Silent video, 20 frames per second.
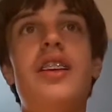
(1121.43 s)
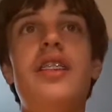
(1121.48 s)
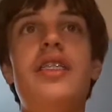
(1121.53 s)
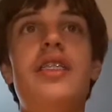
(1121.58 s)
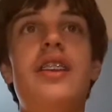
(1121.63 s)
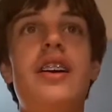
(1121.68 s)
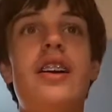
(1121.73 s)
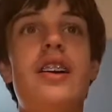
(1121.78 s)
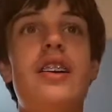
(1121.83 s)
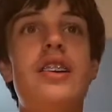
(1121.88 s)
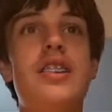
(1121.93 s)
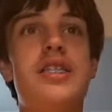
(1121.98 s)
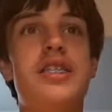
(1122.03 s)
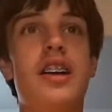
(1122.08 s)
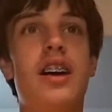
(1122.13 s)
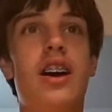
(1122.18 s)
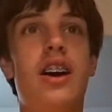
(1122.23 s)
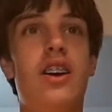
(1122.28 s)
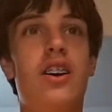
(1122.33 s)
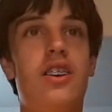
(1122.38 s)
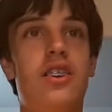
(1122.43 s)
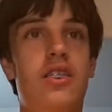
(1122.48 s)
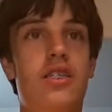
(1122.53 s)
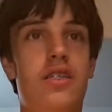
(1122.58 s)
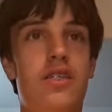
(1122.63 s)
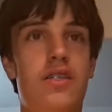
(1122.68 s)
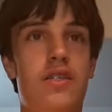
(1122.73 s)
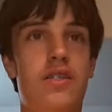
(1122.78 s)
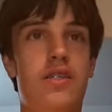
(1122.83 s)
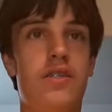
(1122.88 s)
then there's yeah,
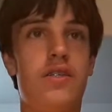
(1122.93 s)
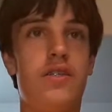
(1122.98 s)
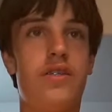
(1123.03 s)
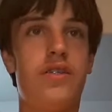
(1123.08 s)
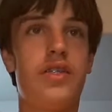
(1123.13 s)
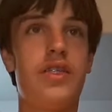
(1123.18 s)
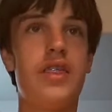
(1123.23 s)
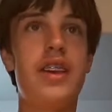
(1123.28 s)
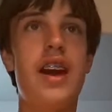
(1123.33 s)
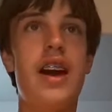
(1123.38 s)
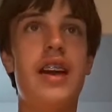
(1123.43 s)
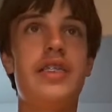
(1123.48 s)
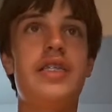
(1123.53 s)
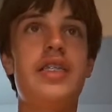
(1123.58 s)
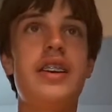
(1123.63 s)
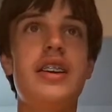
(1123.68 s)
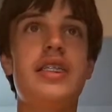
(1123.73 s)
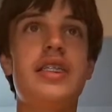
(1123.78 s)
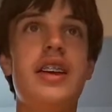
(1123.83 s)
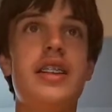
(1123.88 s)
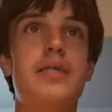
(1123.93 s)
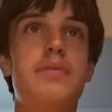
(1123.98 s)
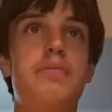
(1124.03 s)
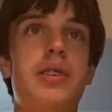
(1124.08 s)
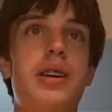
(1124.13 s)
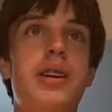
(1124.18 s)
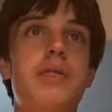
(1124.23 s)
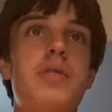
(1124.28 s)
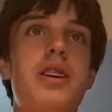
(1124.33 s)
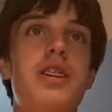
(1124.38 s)
I think that's
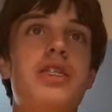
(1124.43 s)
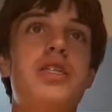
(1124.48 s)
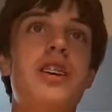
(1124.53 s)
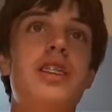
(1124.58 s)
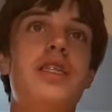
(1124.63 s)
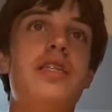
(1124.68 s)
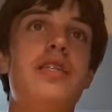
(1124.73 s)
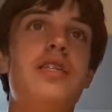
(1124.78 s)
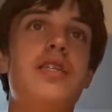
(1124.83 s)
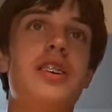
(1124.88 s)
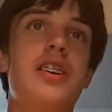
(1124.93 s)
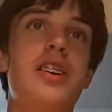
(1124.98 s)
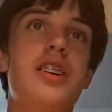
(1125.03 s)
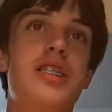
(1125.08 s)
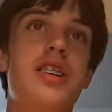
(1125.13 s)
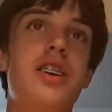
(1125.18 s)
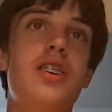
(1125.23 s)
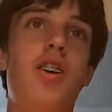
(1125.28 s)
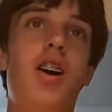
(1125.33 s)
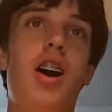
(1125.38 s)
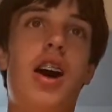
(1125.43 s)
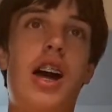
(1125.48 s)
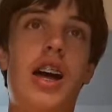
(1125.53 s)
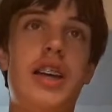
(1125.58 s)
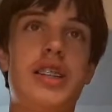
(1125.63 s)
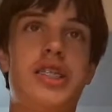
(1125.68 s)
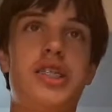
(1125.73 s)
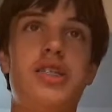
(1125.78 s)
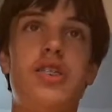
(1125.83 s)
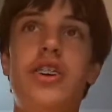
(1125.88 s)
pretty much it. There's also
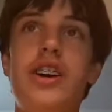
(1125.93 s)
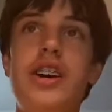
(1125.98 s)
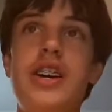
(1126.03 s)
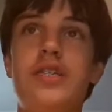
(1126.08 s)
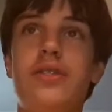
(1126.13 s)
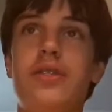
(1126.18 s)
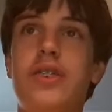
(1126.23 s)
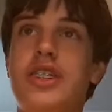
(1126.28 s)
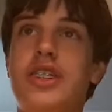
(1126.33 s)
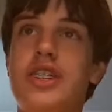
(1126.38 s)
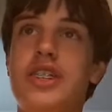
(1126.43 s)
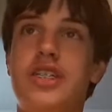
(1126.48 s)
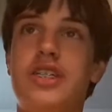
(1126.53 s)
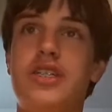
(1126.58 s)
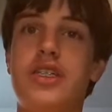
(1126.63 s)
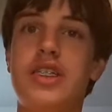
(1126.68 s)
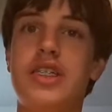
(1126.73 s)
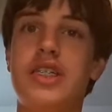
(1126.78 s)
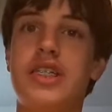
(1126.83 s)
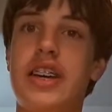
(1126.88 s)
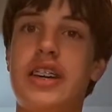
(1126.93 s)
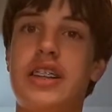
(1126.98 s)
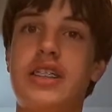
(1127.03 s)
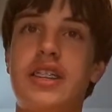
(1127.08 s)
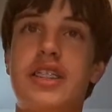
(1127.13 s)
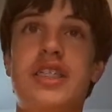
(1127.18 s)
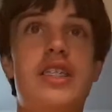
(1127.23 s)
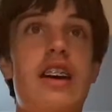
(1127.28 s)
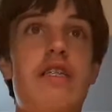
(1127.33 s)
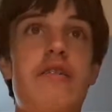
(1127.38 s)
Ossoids, which is just
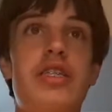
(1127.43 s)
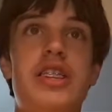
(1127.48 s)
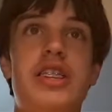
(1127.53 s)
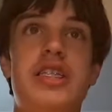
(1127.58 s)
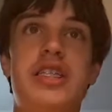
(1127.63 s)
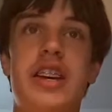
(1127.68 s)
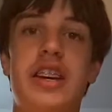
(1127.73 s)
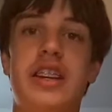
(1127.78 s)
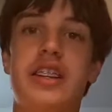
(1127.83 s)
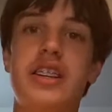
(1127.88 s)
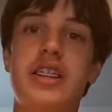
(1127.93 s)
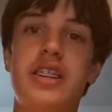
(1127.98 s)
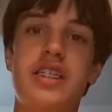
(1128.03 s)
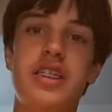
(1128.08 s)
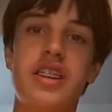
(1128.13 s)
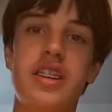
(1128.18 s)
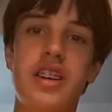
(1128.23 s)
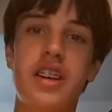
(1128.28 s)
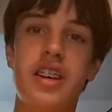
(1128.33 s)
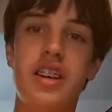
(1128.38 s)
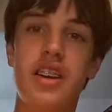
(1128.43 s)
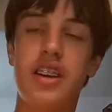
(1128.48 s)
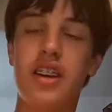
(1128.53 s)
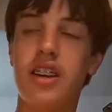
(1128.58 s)
like the 7-second